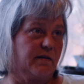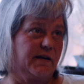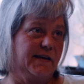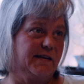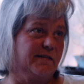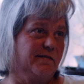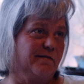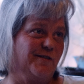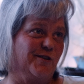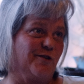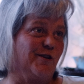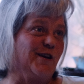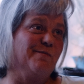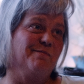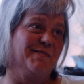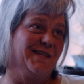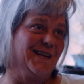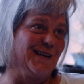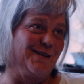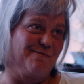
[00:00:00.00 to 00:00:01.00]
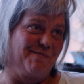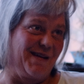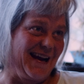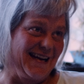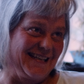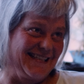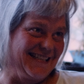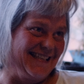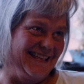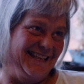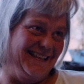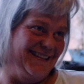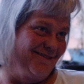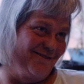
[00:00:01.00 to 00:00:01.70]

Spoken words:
He dreamed in Apache.